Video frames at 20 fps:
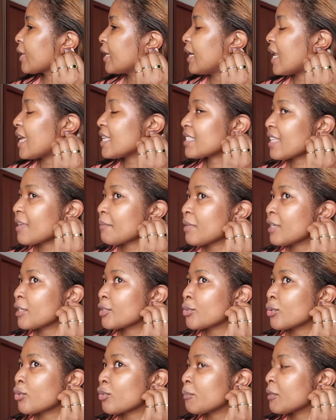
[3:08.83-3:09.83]
last time he
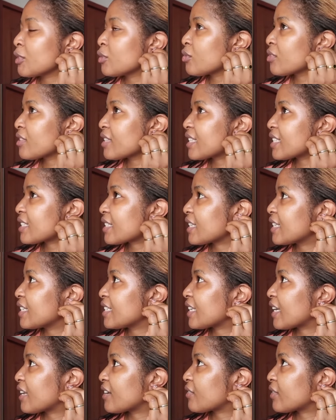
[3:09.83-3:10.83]
took me to this
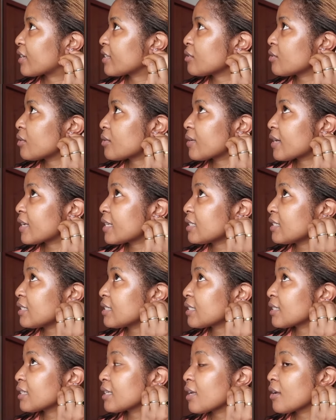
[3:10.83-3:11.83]
Indian
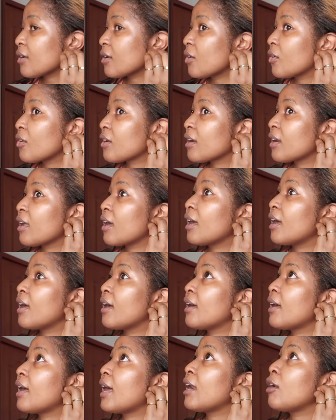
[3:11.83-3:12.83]
restaurant on
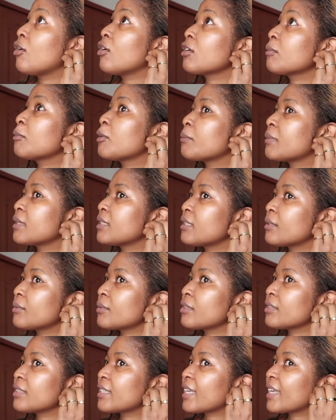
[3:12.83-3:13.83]
along Mombasa
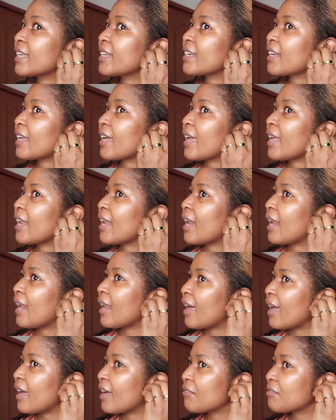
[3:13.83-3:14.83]
Road, and I
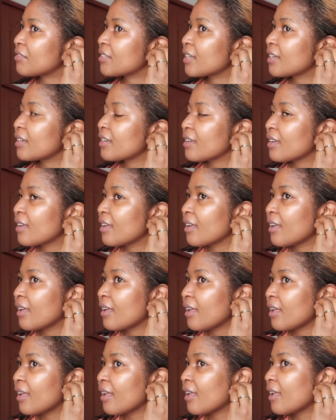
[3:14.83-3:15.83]
loved
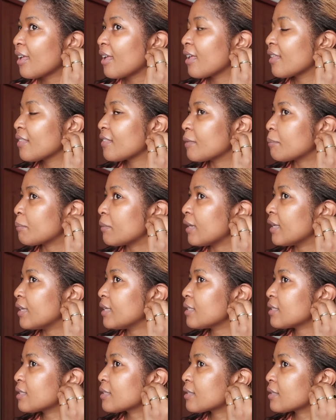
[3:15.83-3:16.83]
the
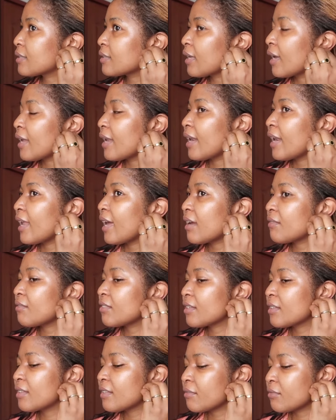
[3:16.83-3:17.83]
place. I
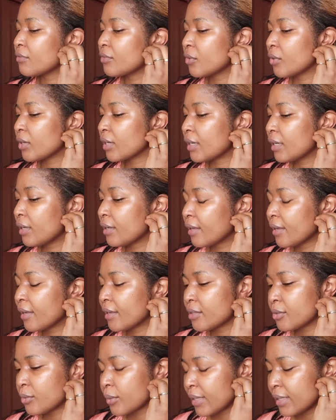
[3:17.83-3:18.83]
loved the food
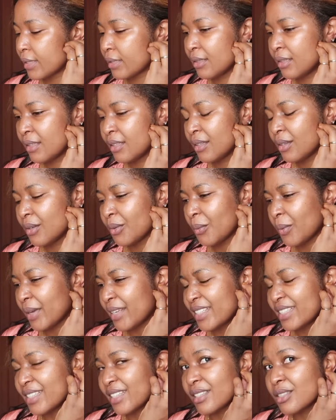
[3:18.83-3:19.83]
as well.
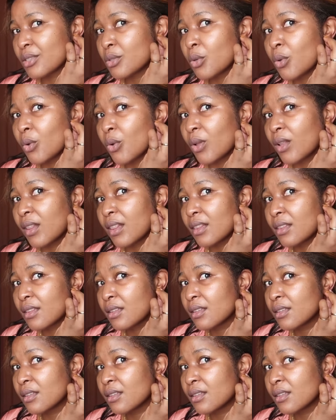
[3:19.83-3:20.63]
Where is this hall?